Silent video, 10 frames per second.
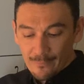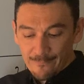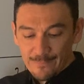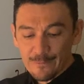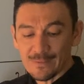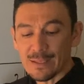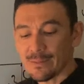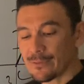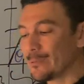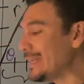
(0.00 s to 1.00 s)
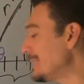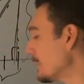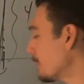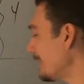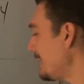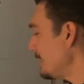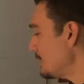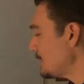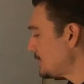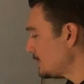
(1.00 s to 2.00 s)
53
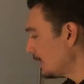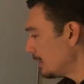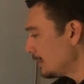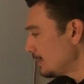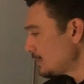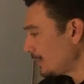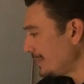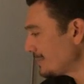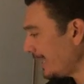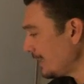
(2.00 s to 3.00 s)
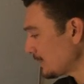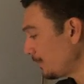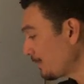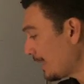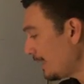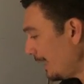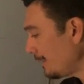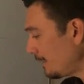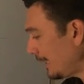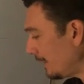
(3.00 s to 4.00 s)
degrees. So these cancel.
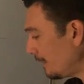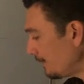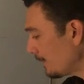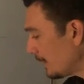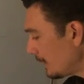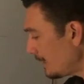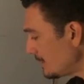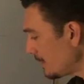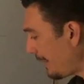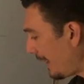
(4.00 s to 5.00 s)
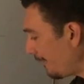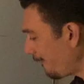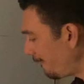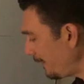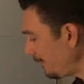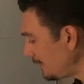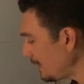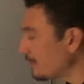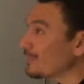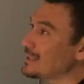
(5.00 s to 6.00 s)
And theta is about
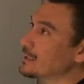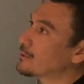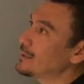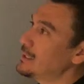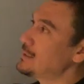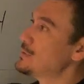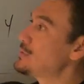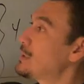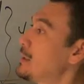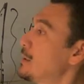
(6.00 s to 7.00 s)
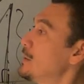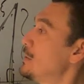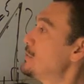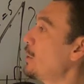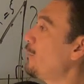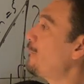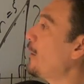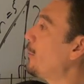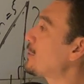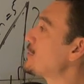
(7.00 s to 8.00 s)
53 degrees. So
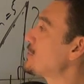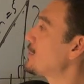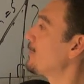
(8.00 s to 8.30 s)
folks,